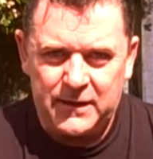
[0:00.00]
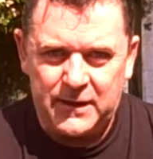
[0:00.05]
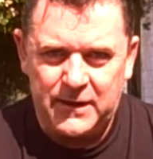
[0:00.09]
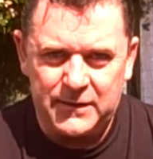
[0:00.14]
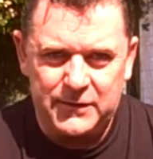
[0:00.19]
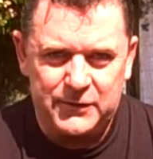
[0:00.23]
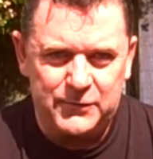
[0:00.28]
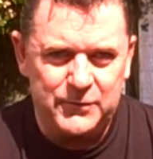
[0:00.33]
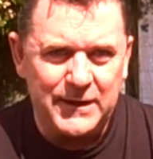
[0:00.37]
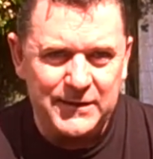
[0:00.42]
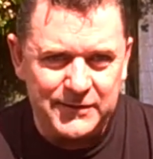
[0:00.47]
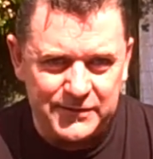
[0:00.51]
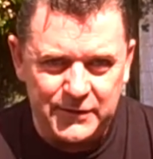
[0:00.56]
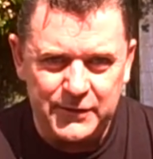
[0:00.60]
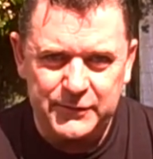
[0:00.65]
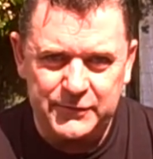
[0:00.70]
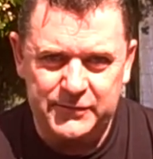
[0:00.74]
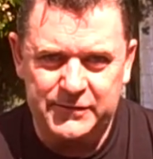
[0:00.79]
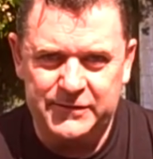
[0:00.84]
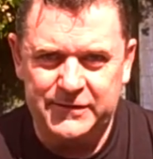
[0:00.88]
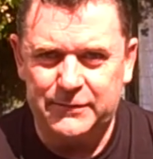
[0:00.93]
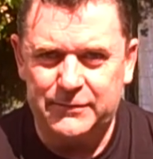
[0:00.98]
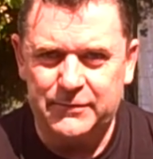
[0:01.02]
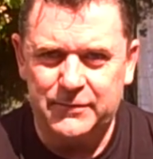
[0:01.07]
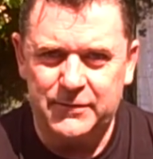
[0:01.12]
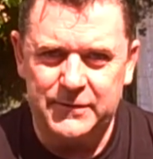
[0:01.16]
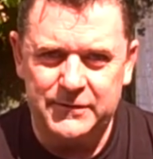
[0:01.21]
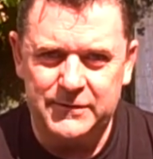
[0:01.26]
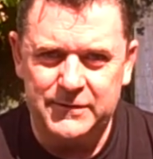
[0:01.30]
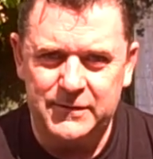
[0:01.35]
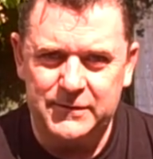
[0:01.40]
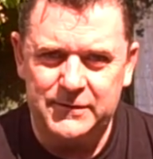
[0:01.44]
Transliteracy,
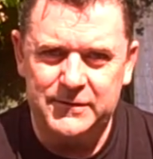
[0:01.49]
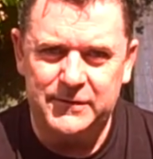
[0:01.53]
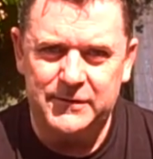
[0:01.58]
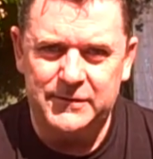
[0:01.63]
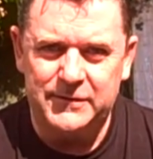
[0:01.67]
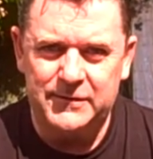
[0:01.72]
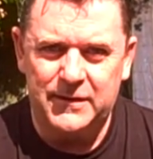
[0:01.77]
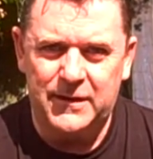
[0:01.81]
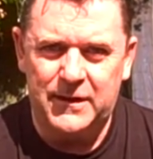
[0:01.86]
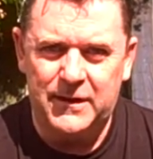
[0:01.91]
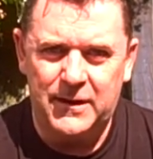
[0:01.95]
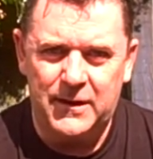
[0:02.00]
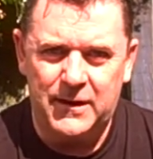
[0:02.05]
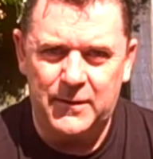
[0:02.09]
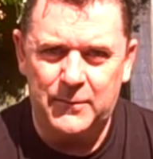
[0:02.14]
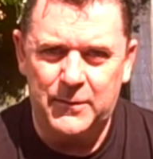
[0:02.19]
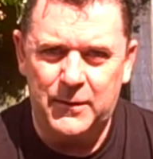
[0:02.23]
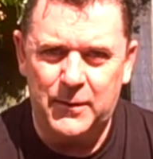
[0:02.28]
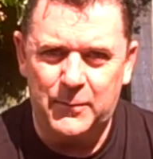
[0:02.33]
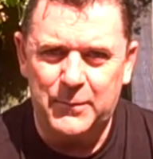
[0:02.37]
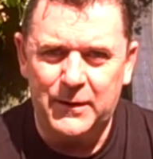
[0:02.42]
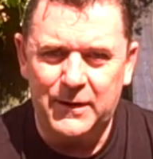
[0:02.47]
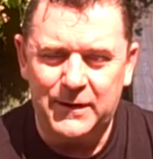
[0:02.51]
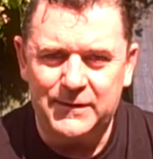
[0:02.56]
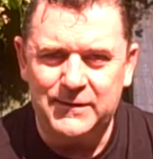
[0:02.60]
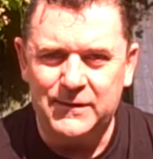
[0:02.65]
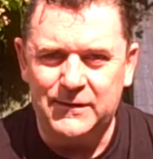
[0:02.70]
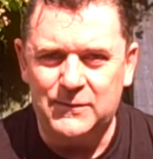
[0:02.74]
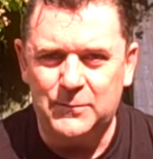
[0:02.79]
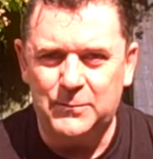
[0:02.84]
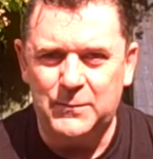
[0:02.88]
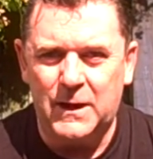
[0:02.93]
for instance, is the
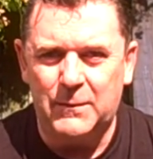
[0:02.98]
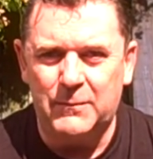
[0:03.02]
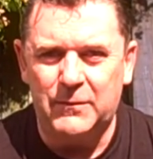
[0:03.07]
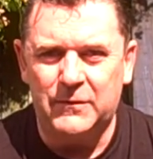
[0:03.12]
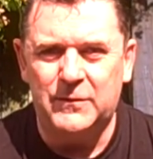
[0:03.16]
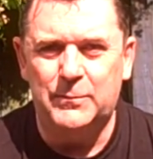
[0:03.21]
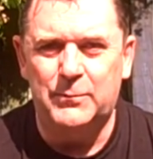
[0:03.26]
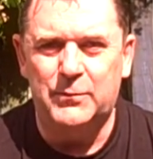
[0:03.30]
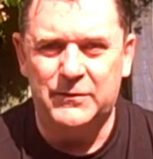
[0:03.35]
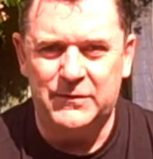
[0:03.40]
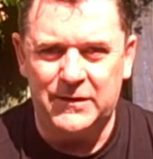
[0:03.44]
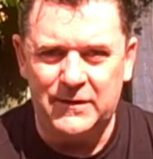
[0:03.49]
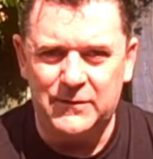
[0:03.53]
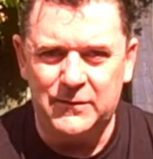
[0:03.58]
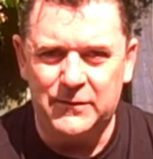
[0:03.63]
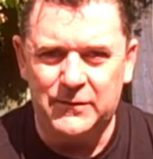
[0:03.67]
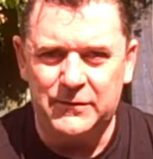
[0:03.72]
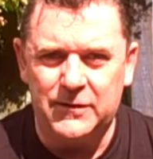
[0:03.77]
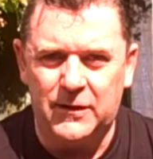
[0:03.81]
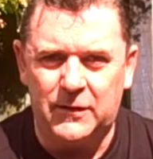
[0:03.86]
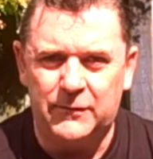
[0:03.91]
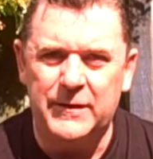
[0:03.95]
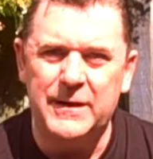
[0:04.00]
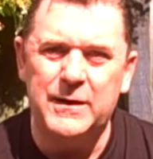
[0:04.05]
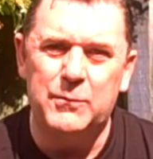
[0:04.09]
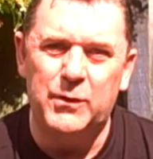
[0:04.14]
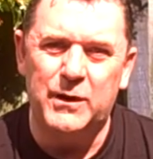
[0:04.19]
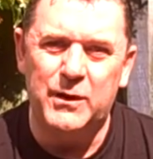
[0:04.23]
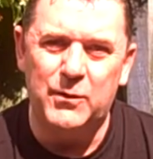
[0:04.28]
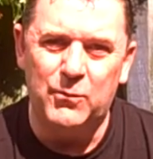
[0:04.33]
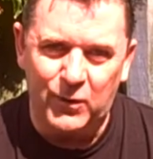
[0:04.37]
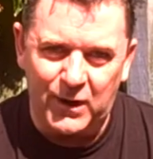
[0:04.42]
ability to be able to present yourself
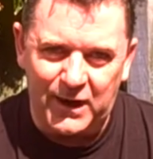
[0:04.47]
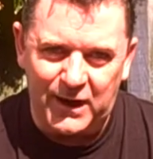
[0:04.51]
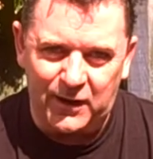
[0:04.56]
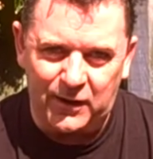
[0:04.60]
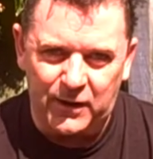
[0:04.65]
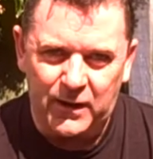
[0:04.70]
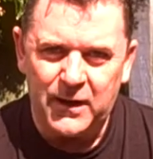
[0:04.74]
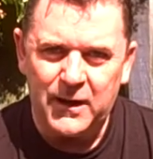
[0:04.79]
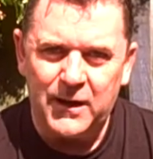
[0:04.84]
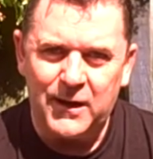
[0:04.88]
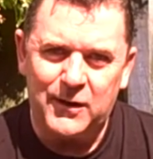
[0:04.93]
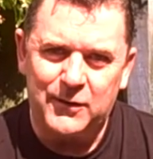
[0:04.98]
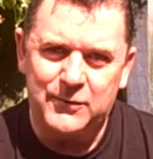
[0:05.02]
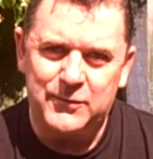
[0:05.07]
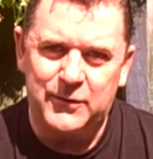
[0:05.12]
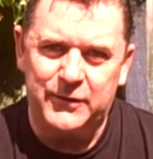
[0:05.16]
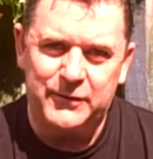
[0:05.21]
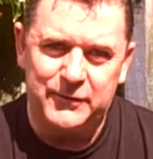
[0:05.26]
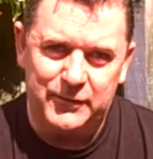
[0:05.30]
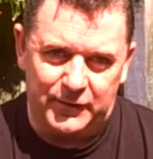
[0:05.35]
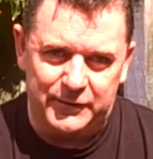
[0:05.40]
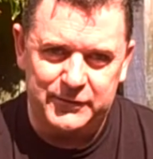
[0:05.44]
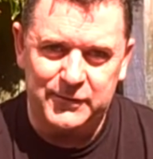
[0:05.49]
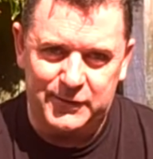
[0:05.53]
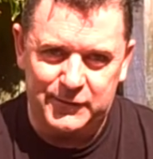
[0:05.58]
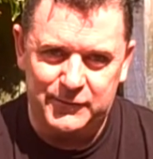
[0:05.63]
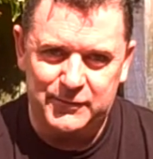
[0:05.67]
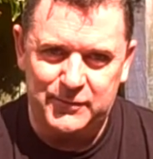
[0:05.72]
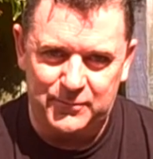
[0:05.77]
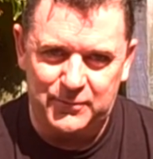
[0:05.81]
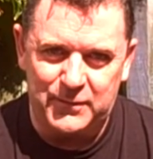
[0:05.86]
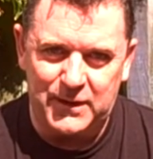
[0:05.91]
equally well across lots
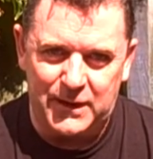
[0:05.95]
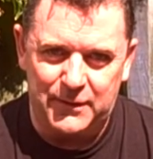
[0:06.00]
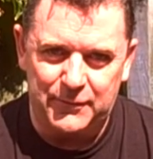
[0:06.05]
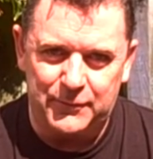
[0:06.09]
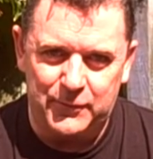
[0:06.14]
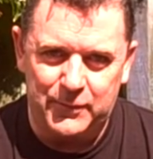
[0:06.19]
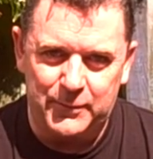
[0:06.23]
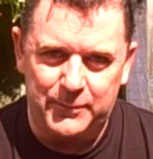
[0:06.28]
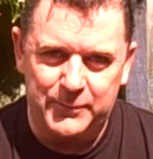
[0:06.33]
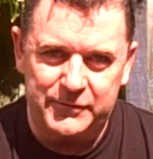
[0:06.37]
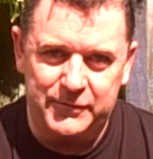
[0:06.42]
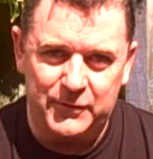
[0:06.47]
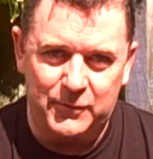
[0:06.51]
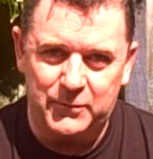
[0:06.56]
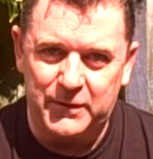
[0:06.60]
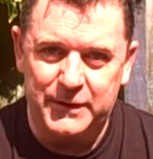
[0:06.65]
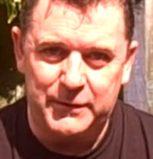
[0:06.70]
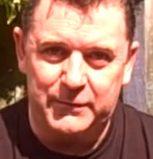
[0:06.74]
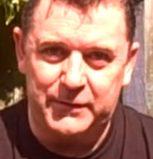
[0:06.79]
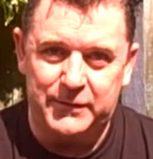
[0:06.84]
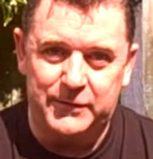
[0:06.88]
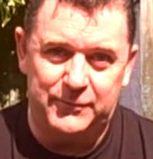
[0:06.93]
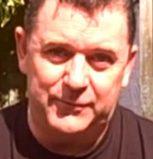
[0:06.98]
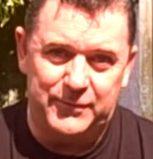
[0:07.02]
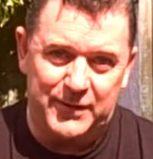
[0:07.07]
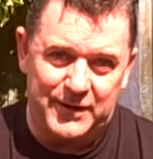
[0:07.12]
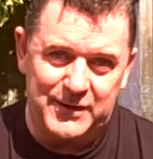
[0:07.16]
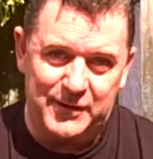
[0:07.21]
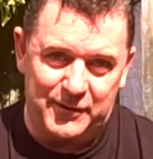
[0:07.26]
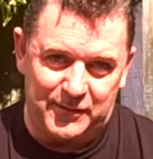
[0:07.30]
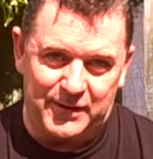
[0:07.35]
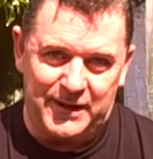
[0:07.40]
of different platforms. So whether it's
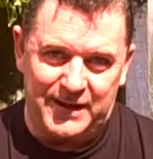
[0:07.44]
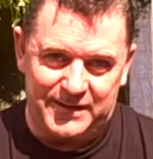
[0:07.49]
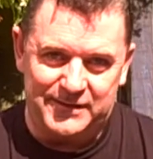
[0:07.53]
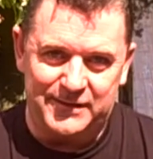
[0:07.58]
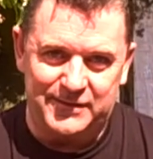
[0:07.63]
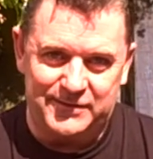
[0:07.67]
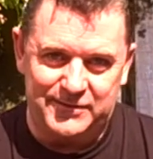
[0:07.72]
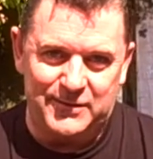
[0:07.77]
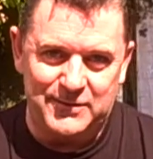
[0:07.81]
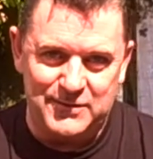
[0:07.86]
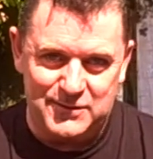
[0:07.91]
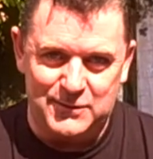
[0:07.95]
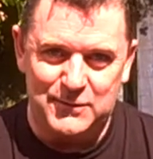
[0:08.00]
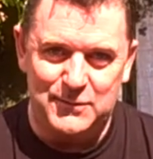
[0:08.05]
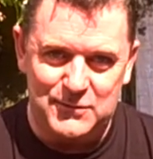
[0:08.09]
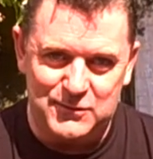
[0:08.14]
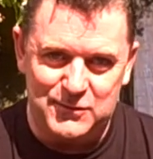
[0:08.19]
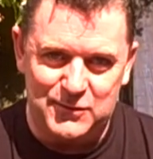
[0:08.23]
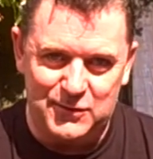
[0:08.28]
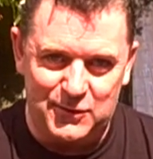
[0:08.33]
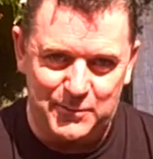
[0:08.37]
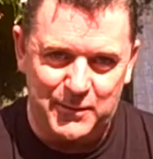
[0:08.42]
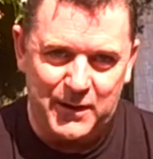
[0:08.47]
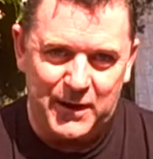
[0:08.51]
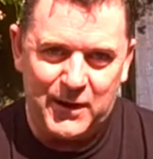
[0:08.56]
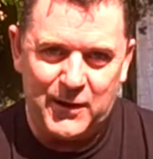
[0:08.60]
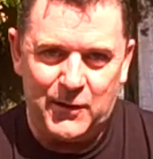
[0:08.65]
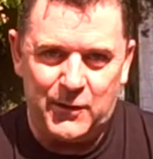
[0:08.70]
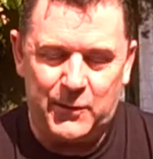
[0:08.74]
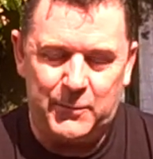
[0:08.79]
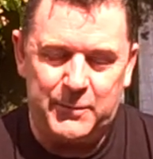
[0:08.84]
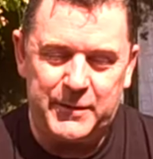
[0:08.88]
video like this on YouTube,
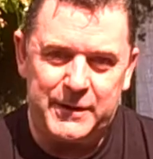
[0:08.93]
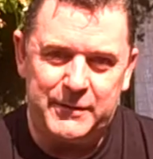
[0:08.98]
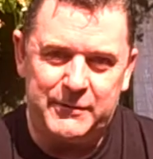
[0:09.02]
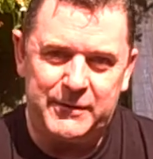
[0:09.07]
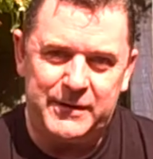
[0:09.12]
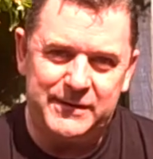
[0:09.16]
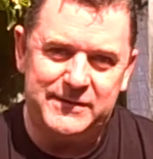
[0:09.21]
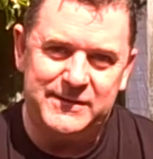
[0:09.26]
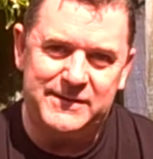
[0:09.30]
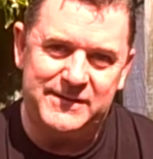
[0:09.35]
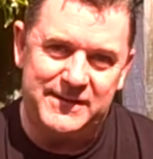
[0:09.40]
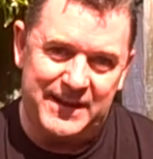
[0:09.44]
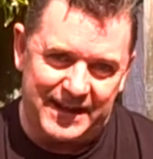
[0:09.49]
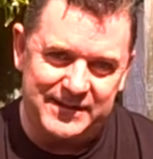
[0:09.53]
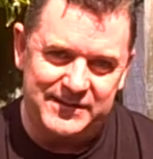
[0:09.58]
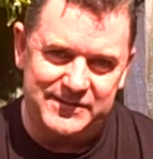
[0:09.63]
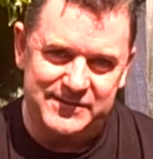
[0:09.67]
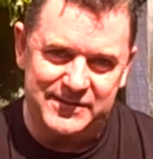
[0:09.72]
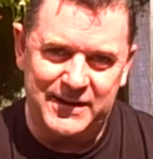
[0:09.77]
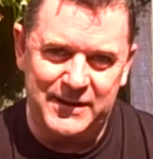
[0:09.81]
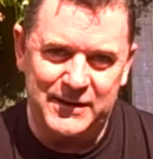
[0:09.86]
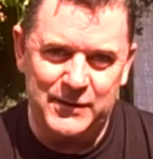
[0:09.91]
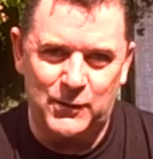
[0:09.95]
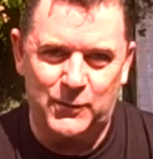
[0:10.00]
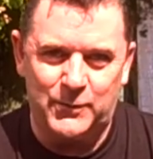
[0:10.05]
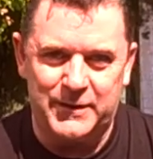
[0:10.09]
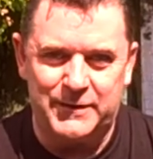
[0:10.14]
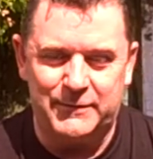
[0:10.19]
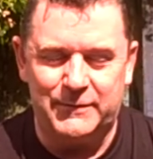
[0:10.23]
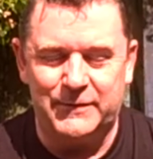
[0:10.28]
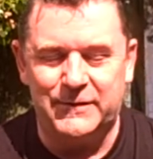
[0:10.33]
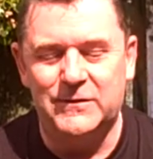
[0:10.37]
or whether it's texting,
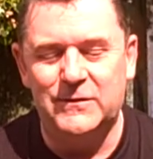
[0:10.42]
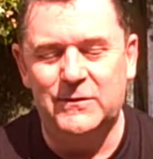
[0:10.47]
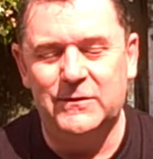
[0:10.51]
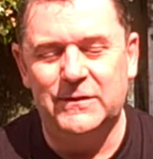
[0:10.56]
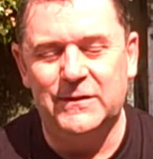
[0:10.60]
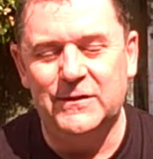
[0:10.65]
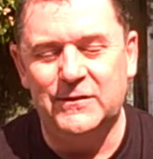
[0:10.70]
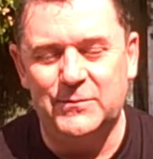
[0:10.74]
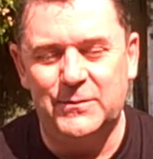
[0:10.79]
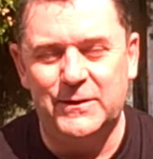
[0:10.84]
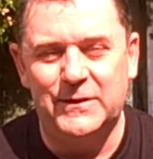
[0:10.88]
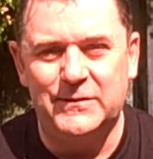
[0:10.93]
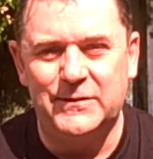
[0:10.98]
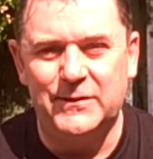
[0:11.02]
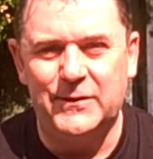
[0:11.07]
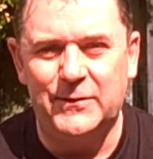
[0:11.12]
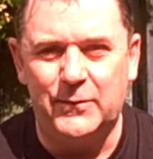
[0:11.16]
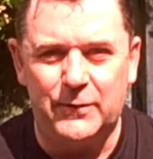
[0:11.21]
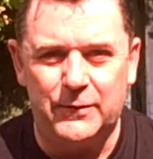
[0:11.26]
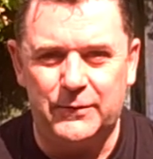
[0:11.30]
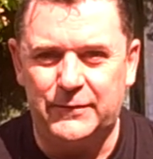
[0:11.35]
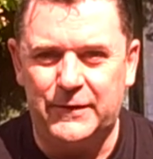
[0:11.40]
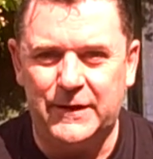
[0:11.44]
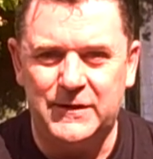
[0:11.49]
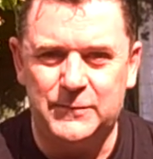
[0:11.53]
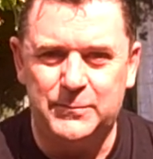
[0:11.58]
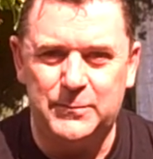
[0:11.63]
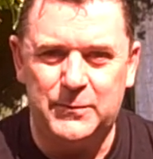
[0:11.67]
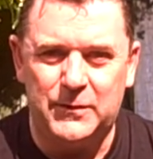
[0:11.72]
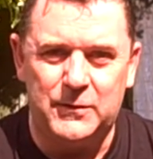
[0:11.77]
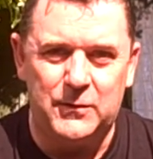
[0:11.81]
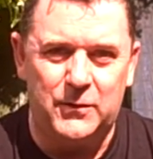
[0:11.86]
or whether it's using Twitter or
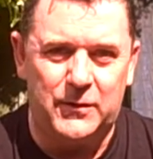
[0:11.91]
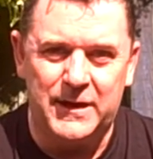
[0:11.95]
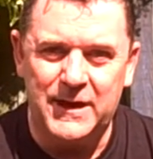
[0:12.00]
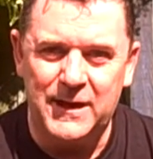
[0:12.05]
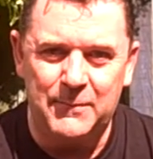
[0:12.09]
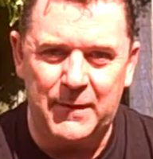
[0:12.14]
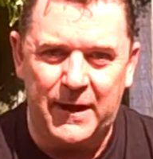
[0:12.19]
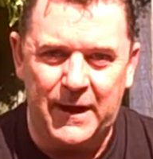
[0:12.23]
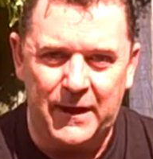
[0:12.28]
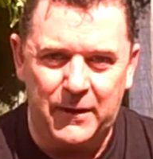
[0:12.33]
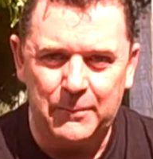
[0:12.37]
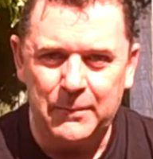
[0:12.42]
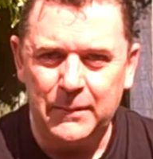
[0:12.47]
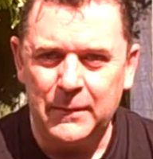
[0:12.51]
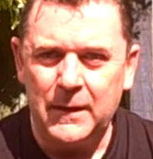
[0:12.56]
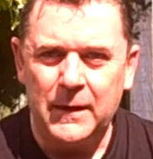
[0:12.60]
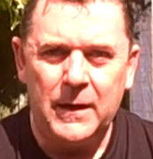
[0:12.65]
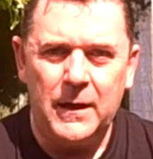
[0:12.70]
Facebook or email,